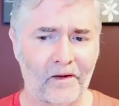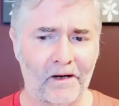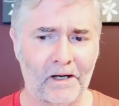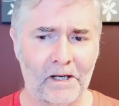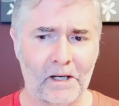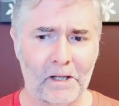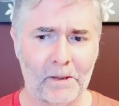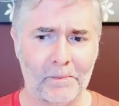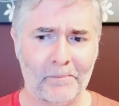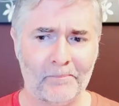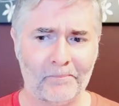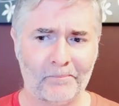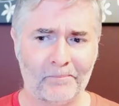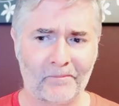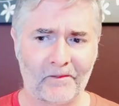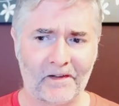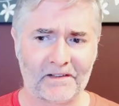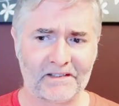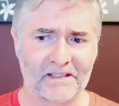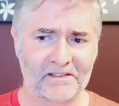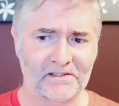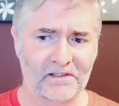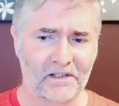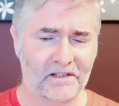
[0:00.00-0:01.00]
um,
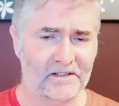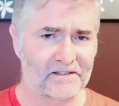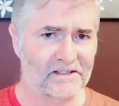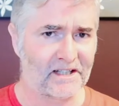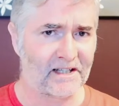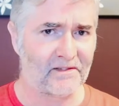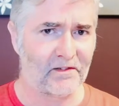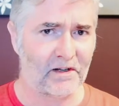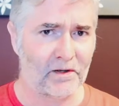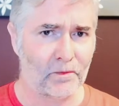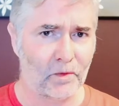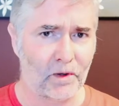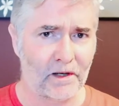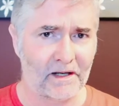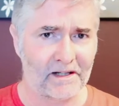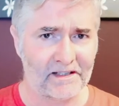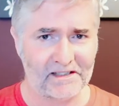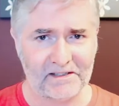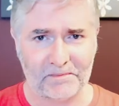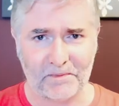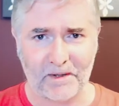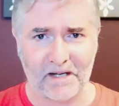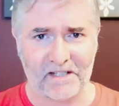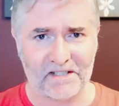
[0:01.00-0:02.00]
does a lot of TV work and
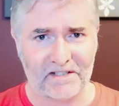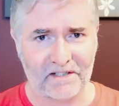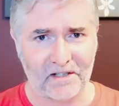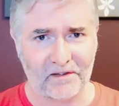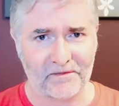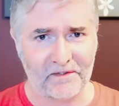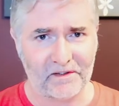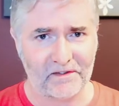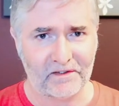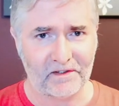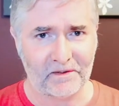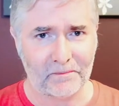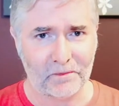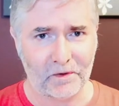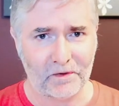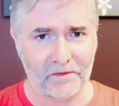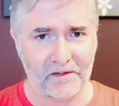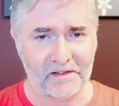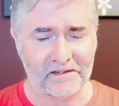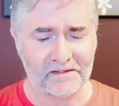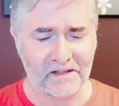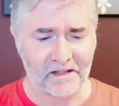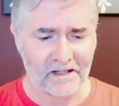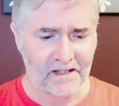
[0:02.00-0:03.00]
he's branching off into the
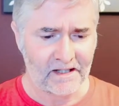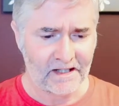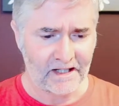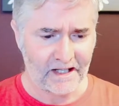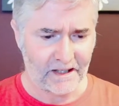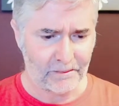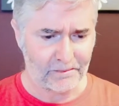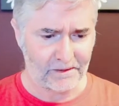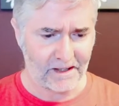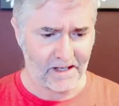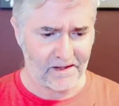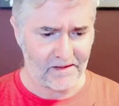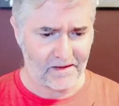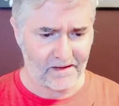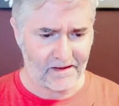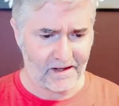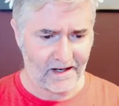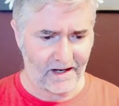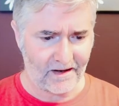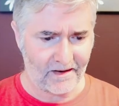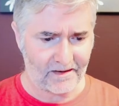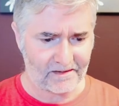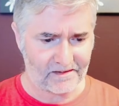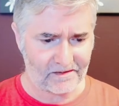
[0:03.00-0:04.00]
movies. He played the
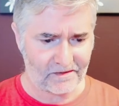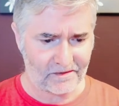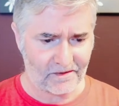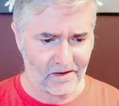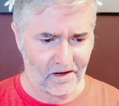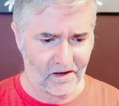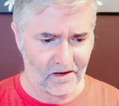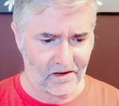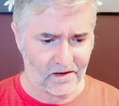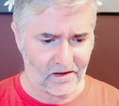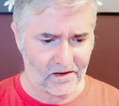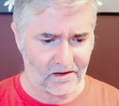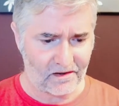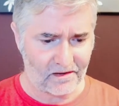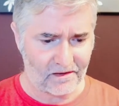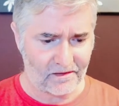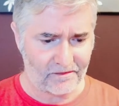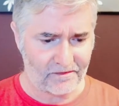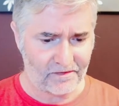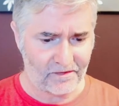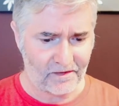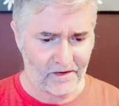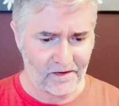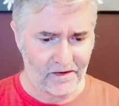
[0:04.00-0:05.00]
character
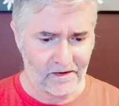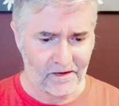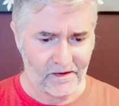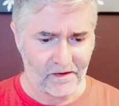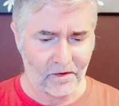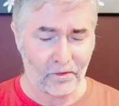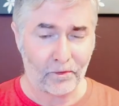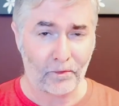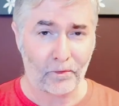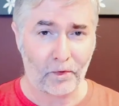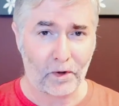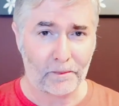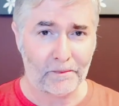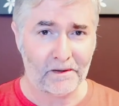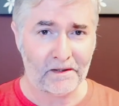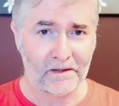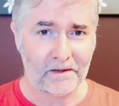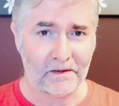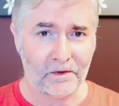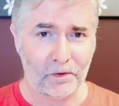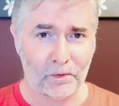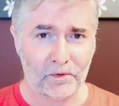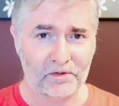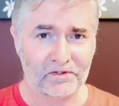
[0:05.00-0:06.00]
of
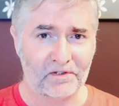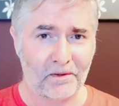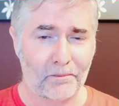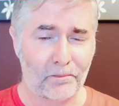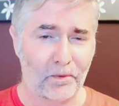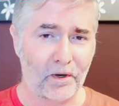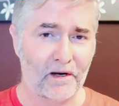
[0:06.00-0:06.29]
Robert, who was the